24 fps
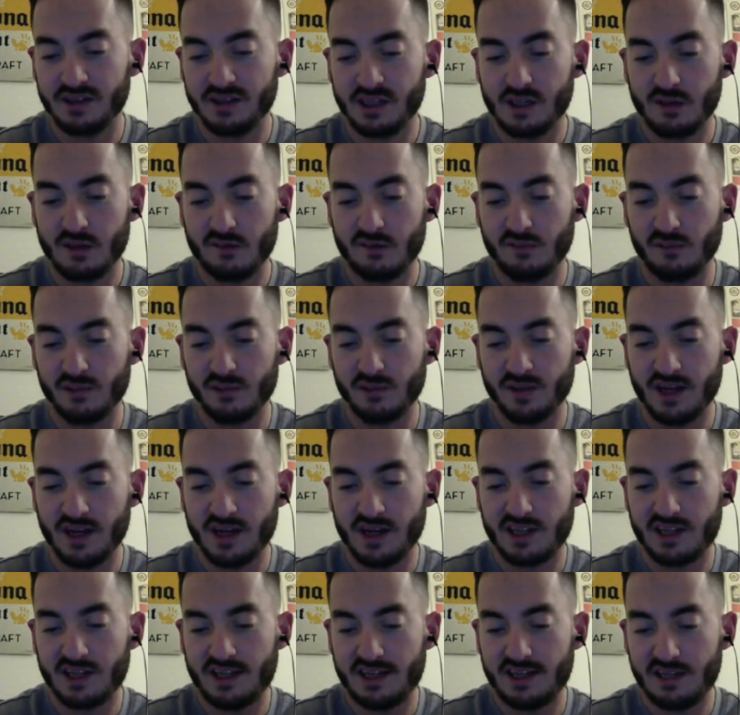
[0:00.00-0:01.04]
For that,
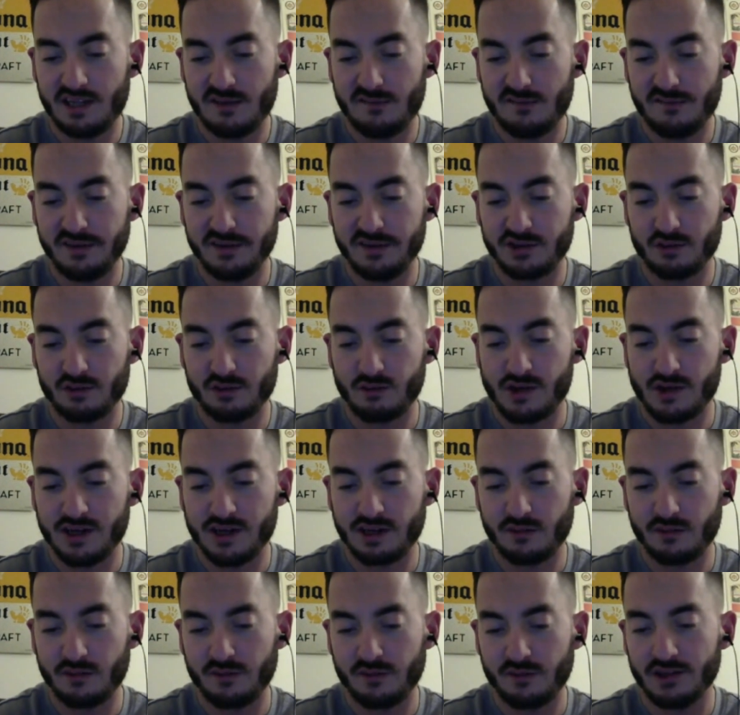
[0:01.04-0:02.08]
he finished Ryan
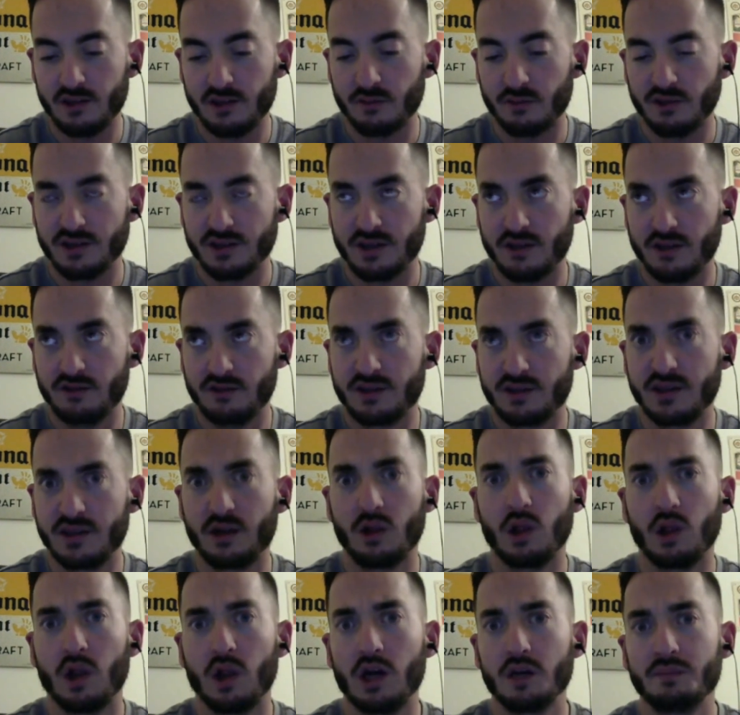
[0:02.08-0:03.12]
LaFleur, which I don't think a
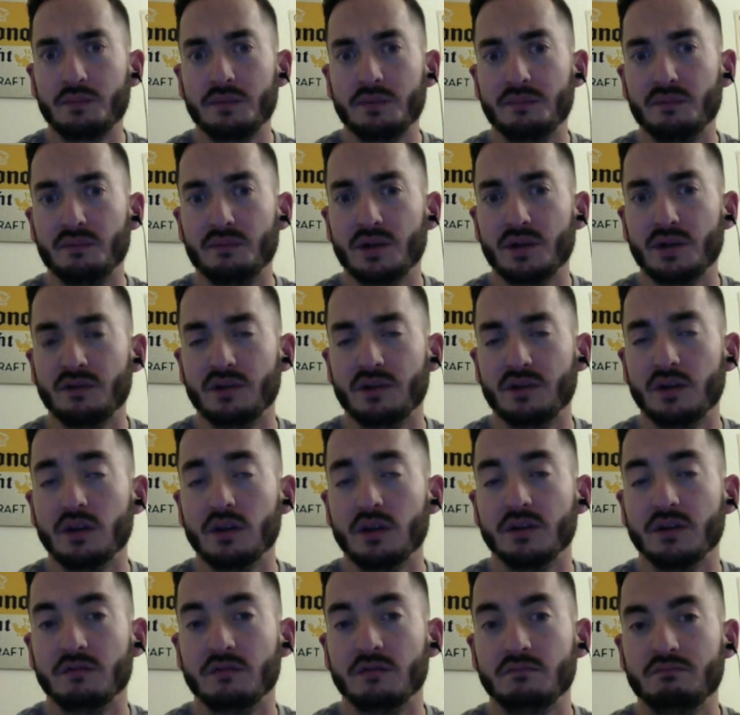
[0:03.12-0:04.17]
lot of people have done.